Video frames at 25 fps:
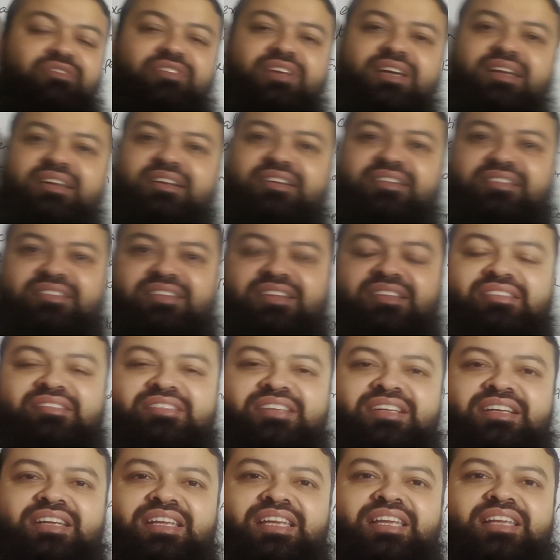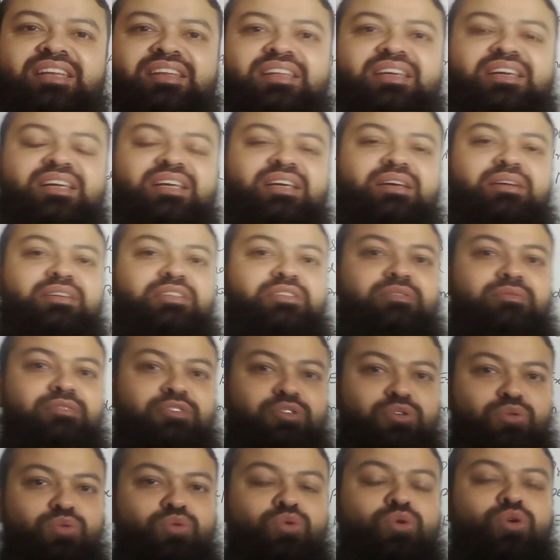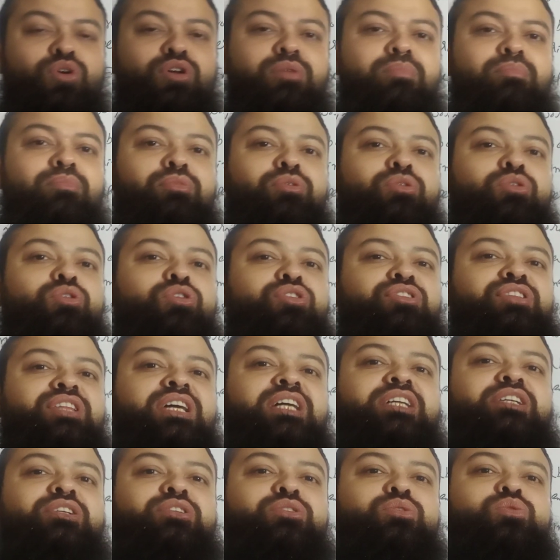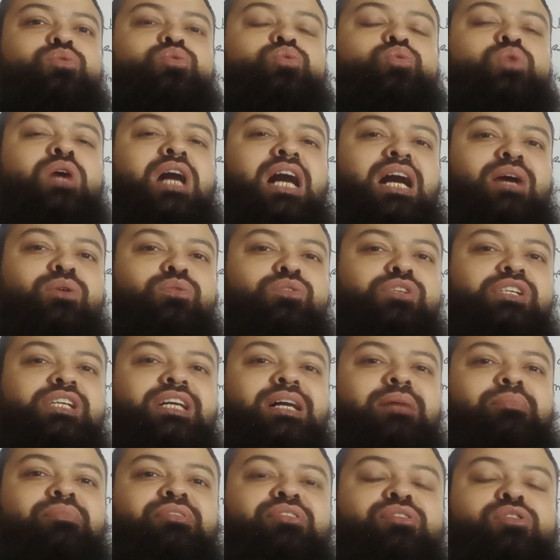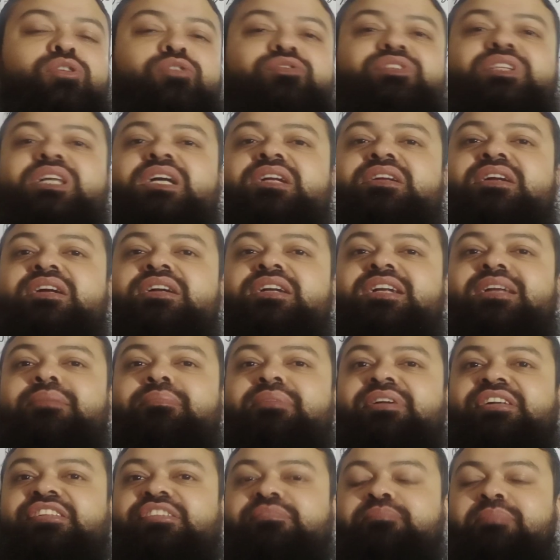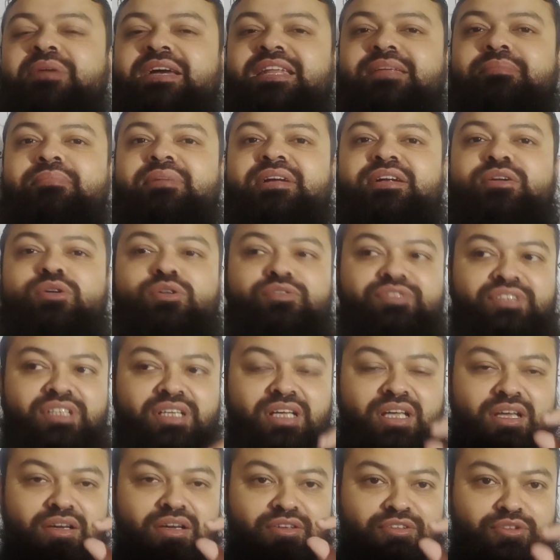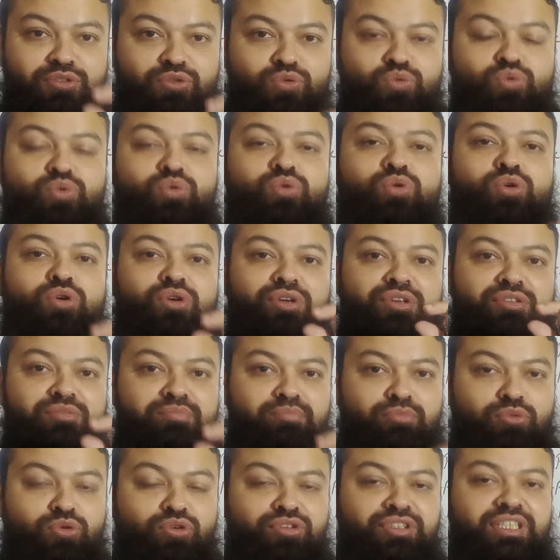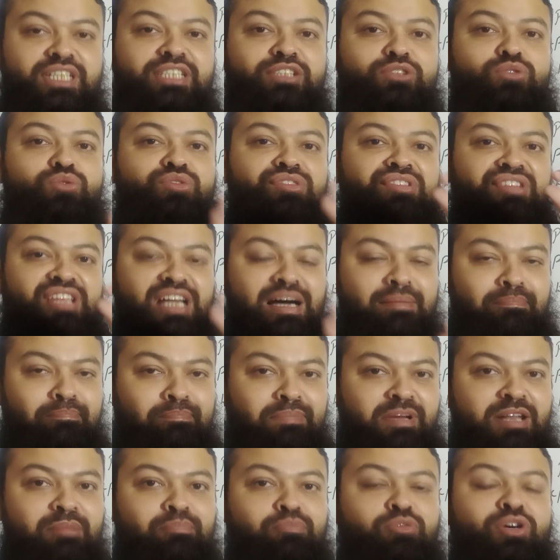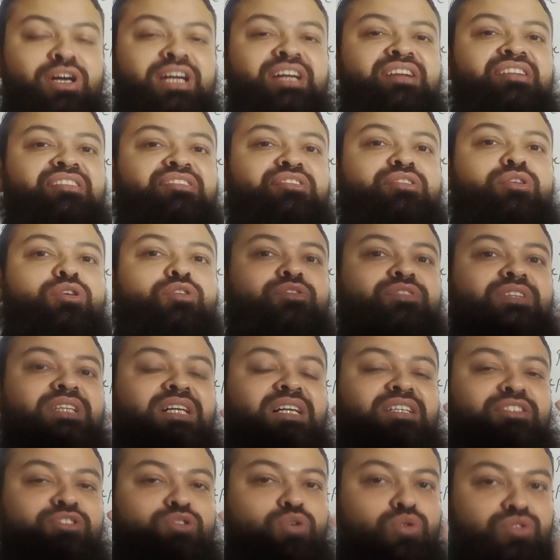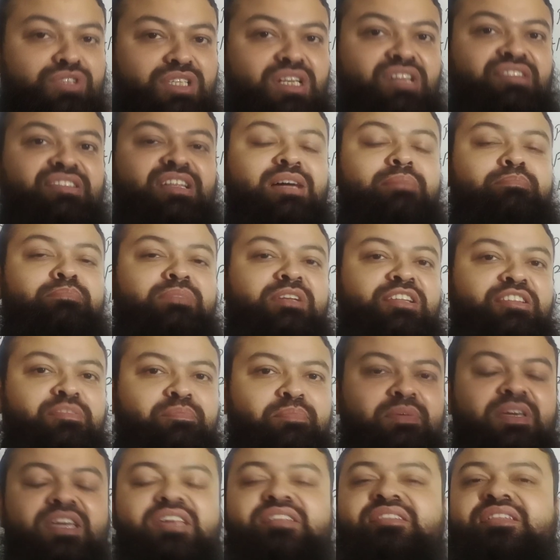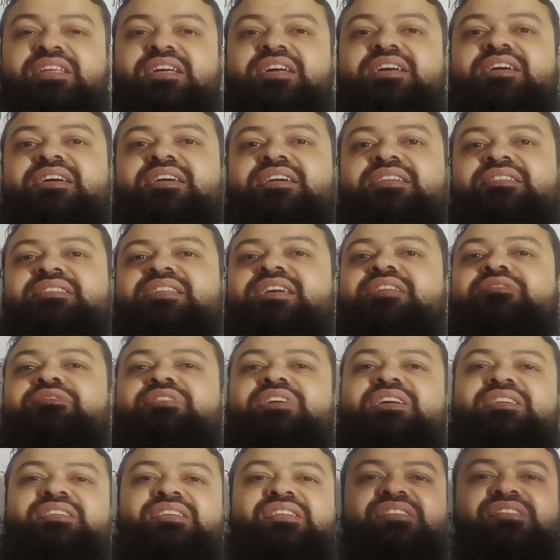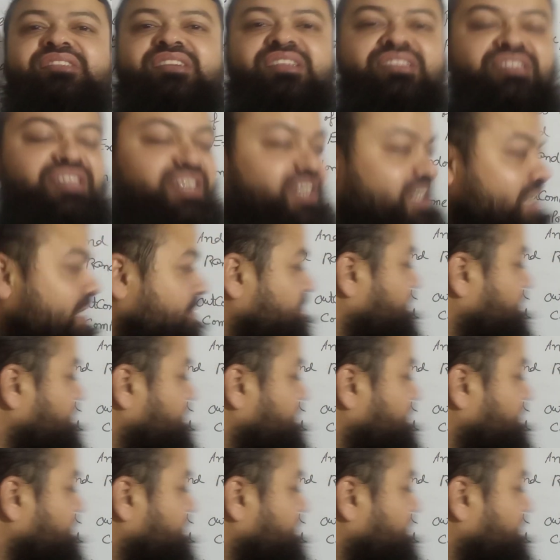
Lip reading: we are interested in 2 or more than 2 outcomes of the random experiment, of the 2 or more than 2 sample points of the total sample space, then we are discussing